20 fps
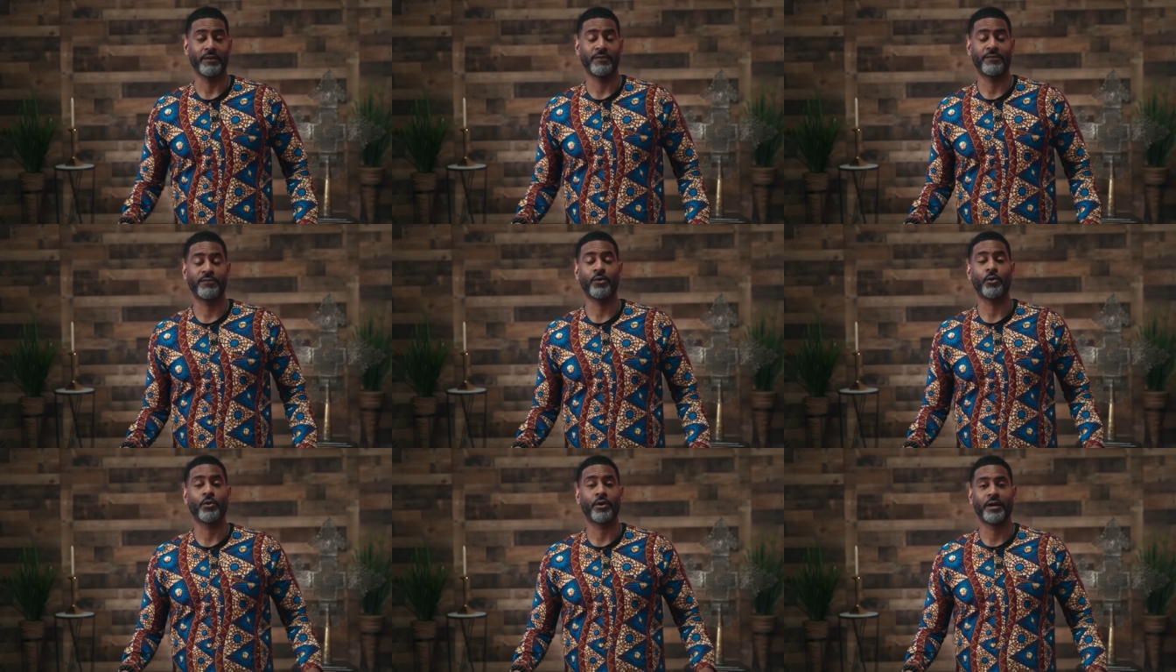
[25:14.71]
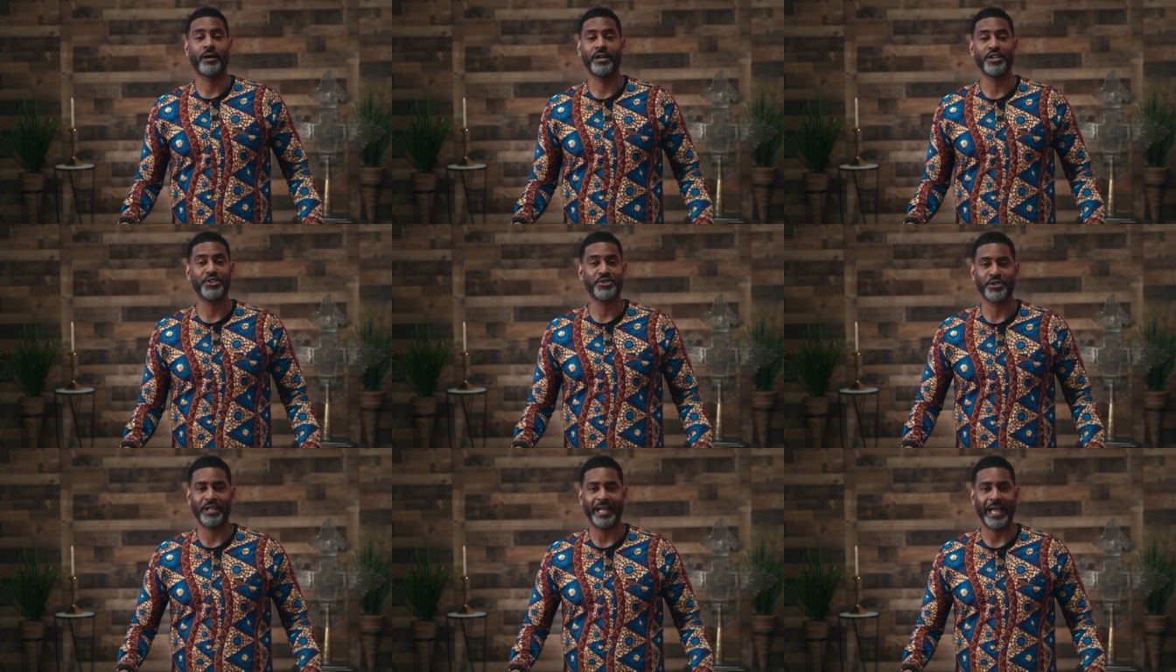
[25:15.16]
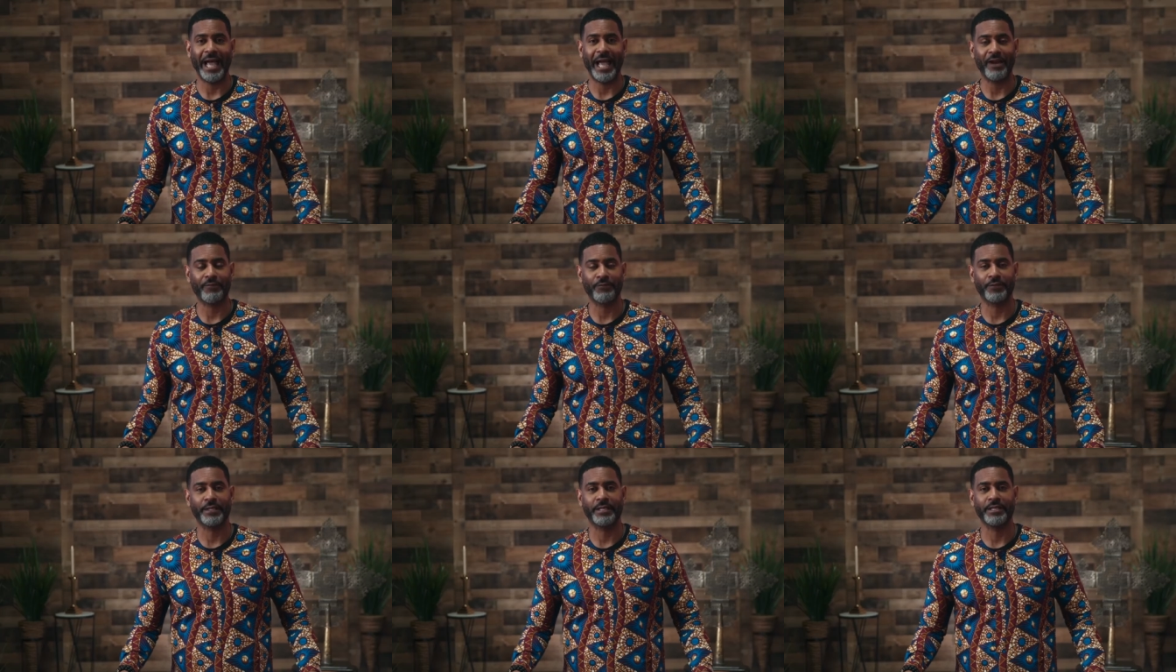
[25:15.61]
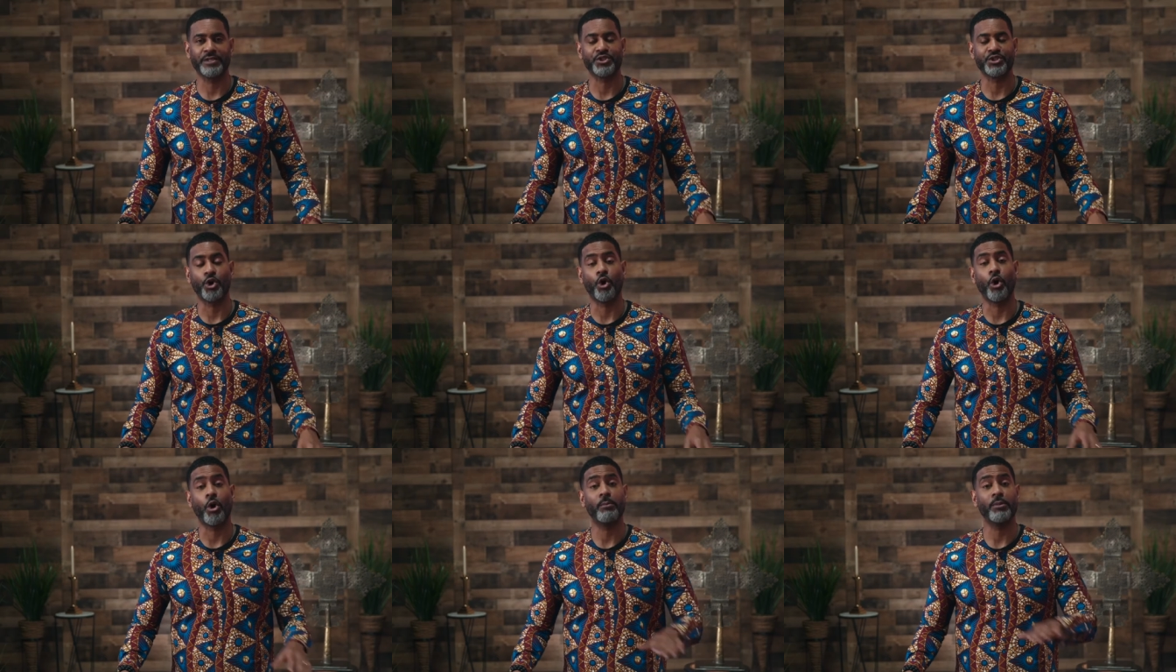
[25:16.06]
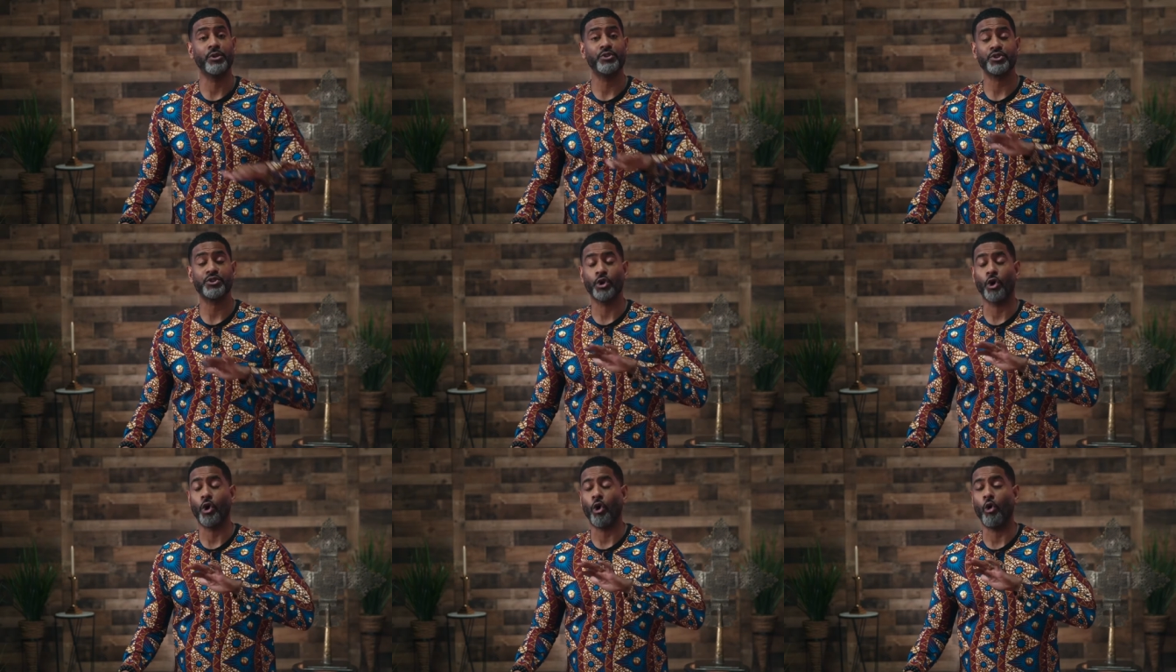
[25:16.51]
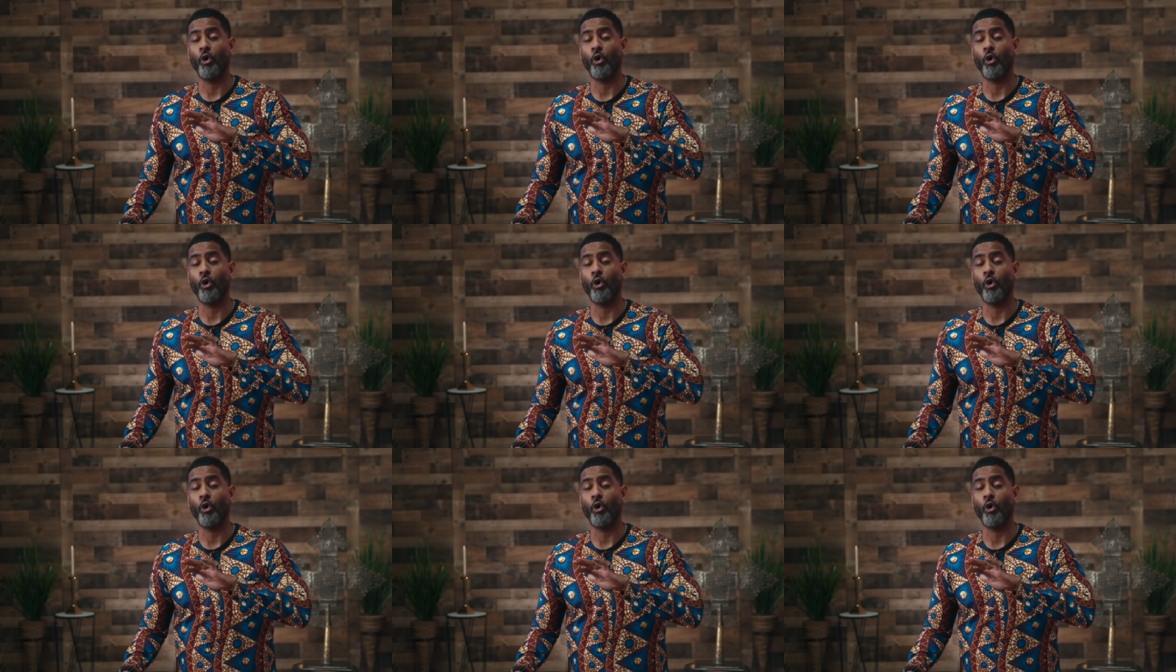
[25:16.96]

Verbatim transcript: 400 Africans almost